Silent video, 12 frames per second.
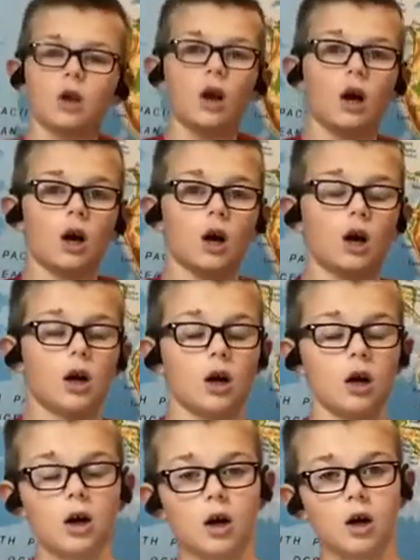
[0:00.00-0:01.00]

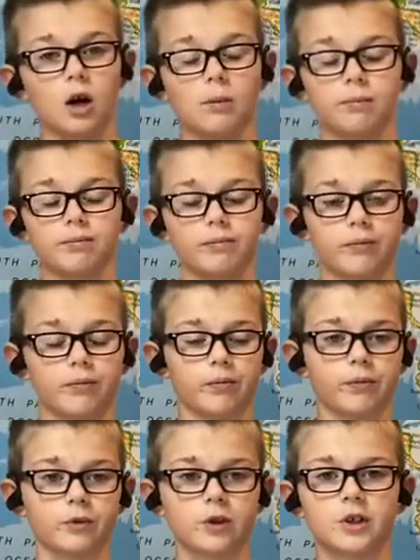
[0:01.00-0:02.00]
Um,
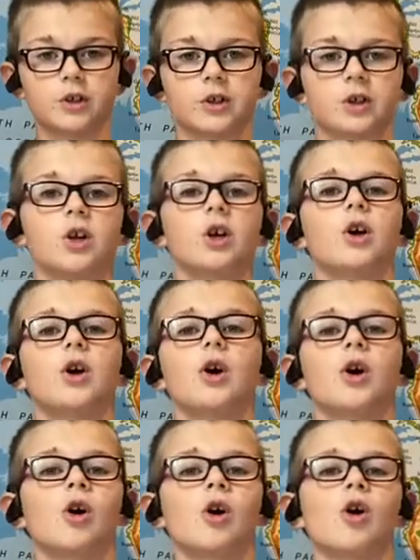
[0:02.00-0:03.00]

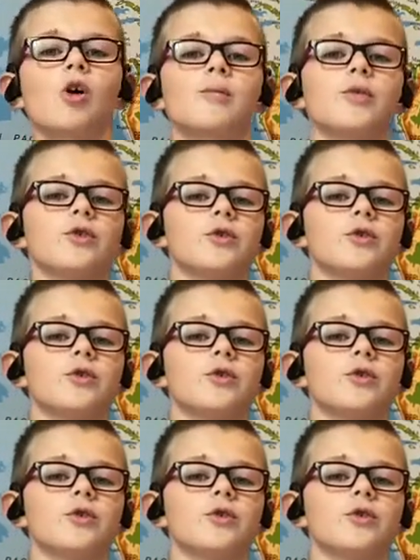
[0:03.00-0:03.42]
hope you